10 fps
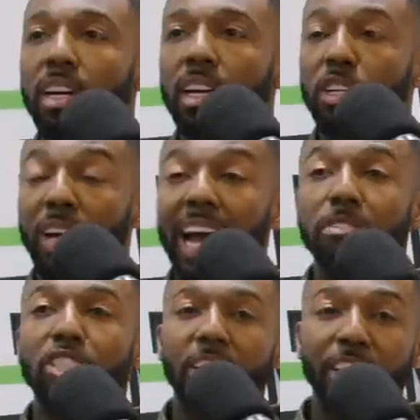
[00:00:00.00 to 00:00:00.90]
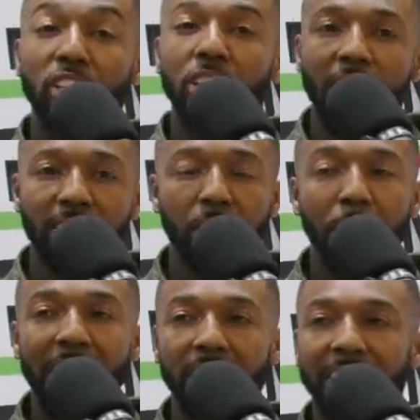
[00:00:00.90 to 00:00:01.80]
you can have generational knowledge to
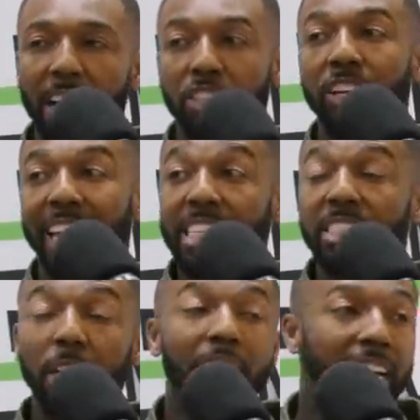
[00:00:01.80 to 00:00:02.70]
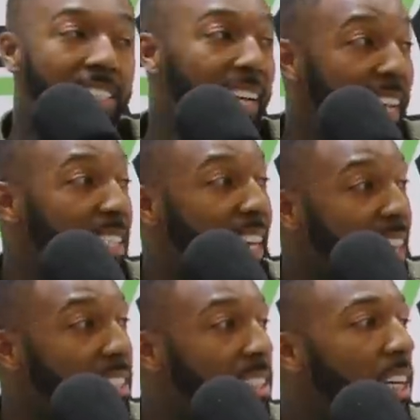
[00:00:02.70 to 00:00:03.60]
pass down to your kids and kids and kids and
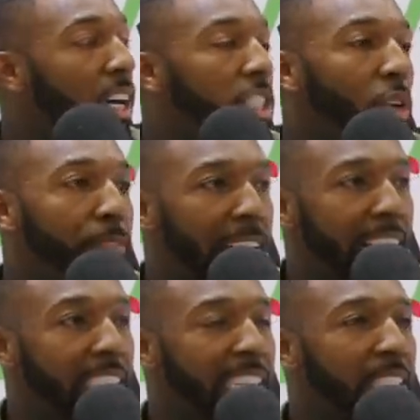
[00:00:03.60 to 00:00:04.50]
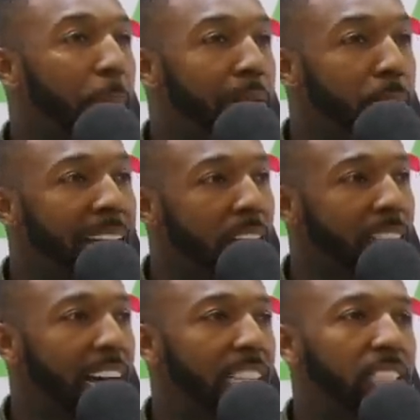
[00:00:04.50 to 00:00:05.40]
kids. So I feel like it's, it's a minimum
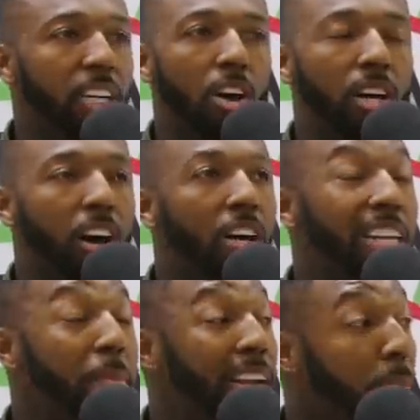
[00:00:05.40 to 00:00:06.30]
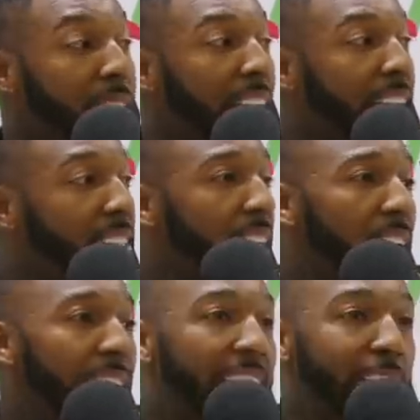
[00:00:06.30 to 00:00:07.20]
downsides, unlimited upsides,
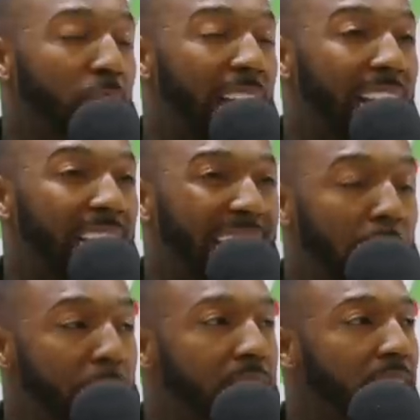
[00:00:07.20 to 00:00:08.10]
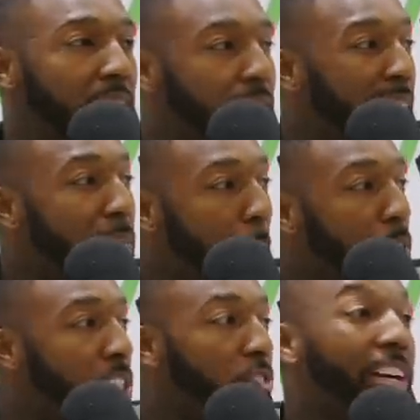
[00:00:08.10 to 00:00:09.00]
and that's what kind of kept me to keep on
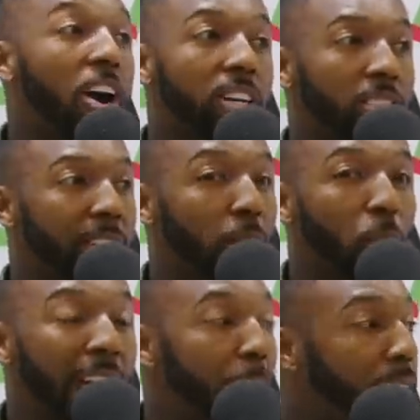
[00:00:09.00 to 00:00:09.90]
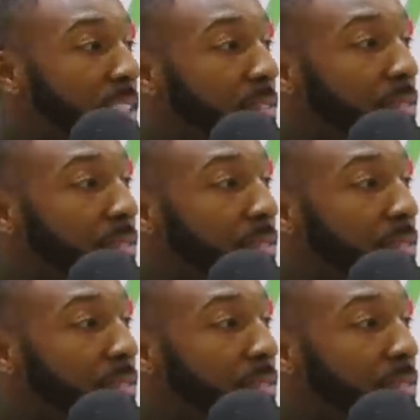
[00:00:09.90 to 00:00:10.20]
pushing, regardless of like what happens.